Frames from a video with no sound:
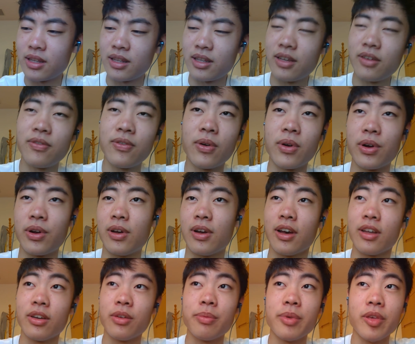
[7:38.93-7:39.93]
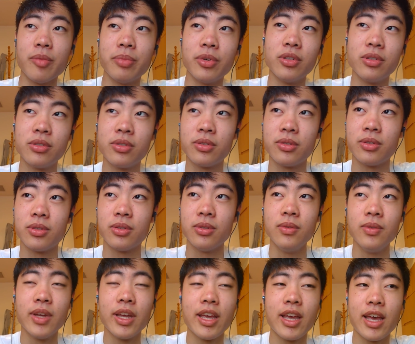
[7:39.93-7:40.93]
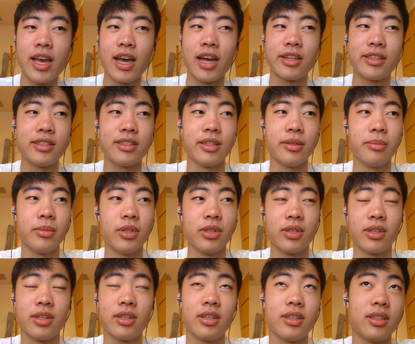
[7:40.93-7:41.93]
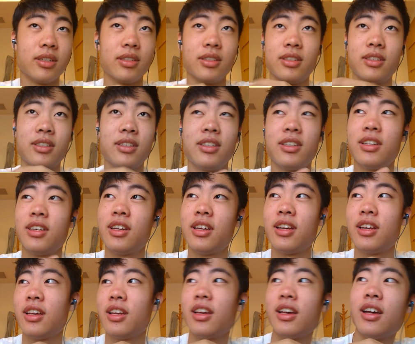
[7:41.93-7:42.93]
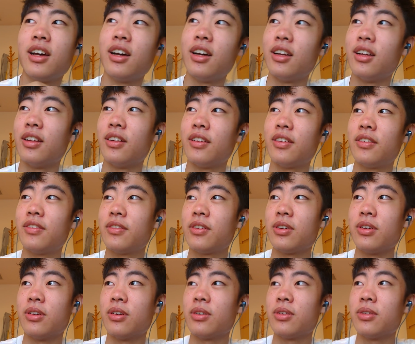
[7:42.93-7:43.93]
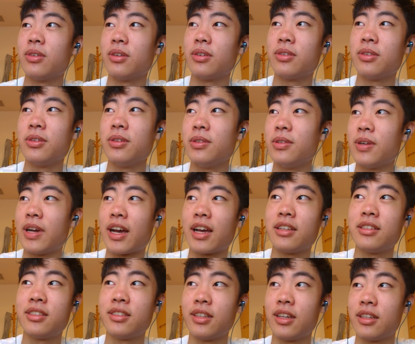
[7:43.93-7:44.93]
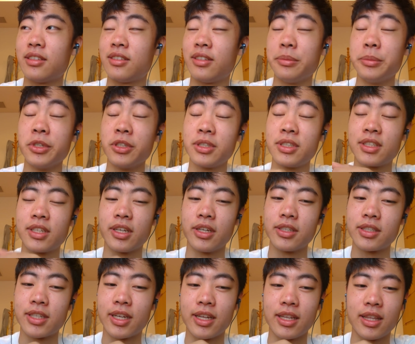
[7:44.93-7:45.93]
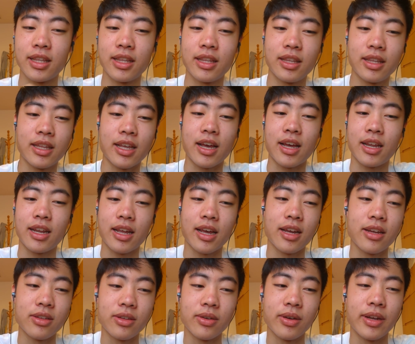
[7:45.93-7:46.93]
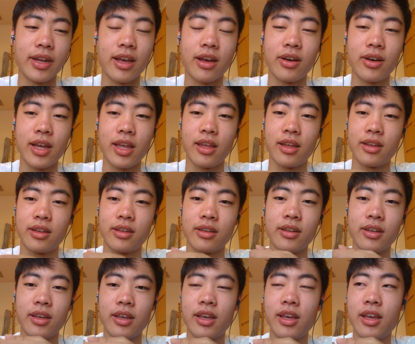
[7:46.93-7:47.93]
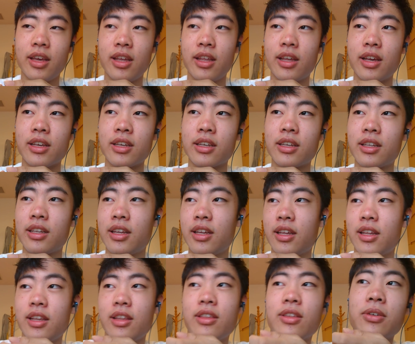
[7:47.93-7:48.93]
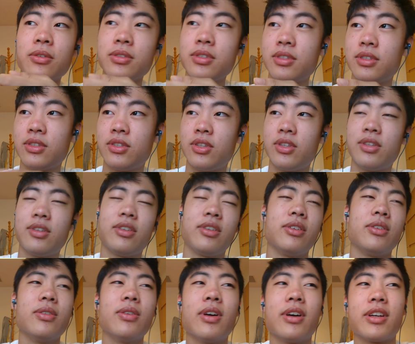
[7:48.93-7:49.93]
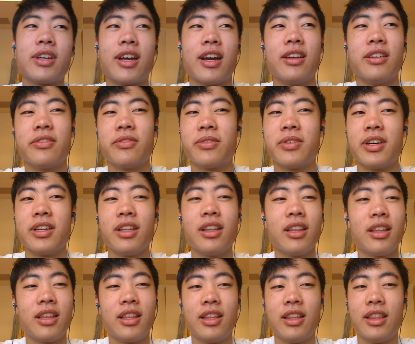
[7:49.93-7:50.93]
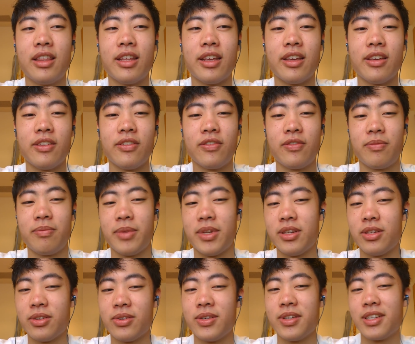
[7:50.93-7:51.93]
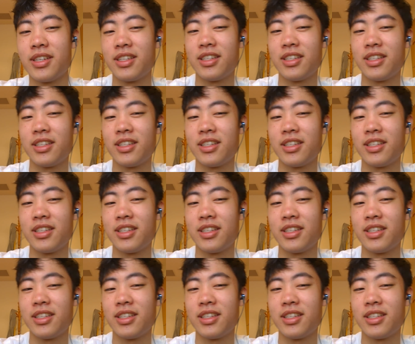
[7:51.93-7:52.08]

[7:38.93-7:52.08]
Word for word: for other people who had similar uh who, who had a similar skill set that I do now, and like those two are kind of what they've been doing.